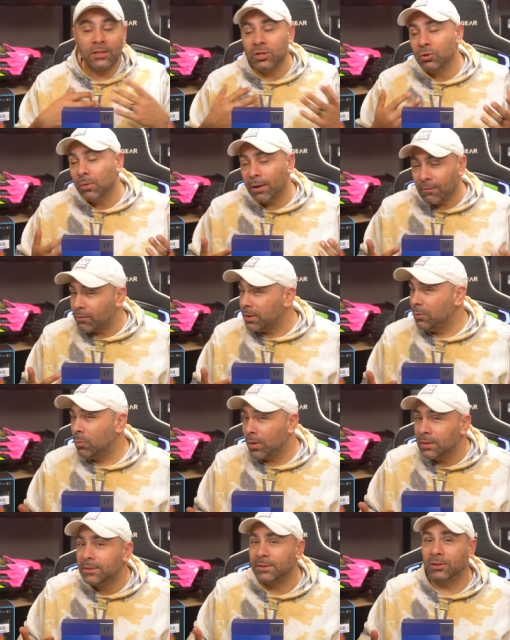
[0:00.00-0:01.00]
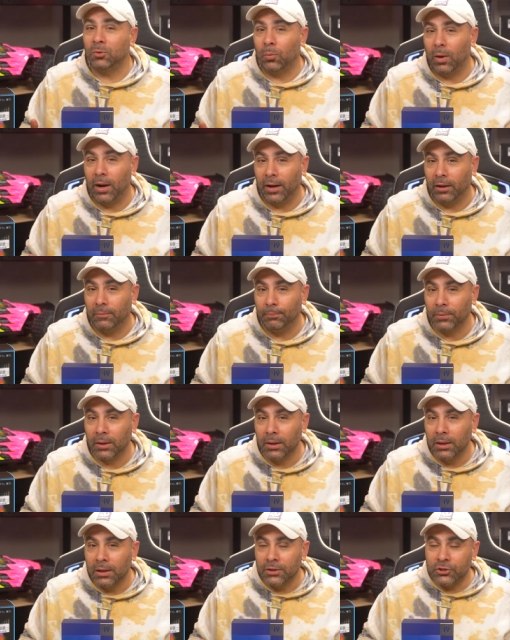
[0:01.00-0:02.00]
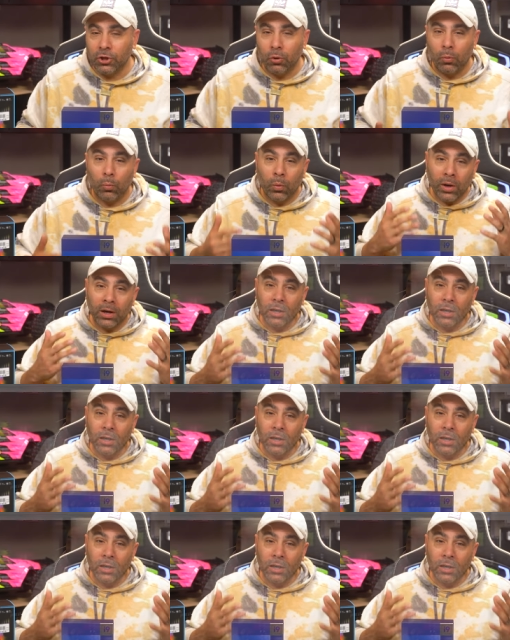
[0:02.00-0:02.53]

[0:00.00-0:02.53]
to do every once in a while. So we're